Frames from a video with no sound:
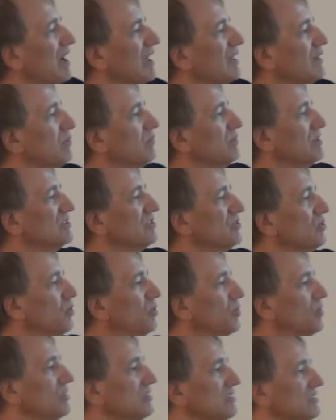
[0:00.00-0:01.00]
problem with
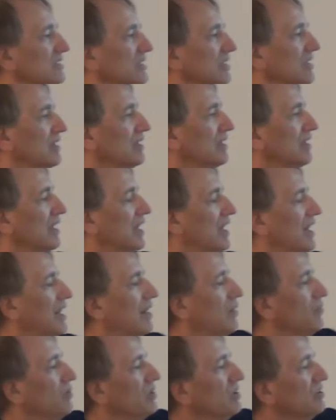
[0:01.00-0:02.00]
schools,
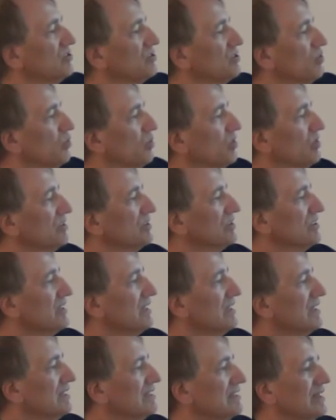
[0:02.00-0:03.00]
uh, where schools
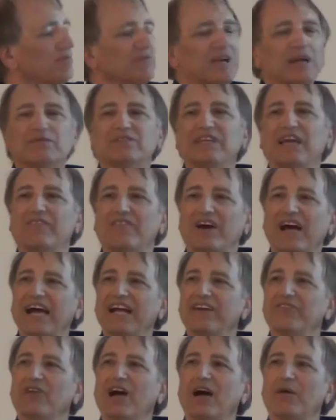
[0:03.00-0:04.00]
sometimes have
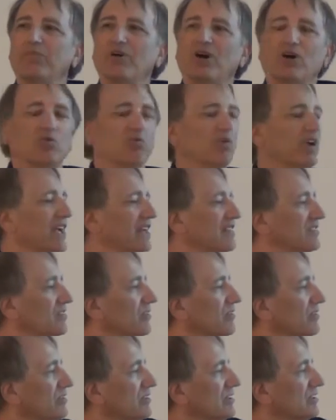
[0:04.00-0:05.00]
high dropout rates.
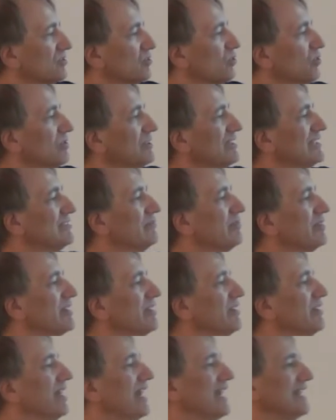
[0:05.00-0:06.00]
So there's a school district in the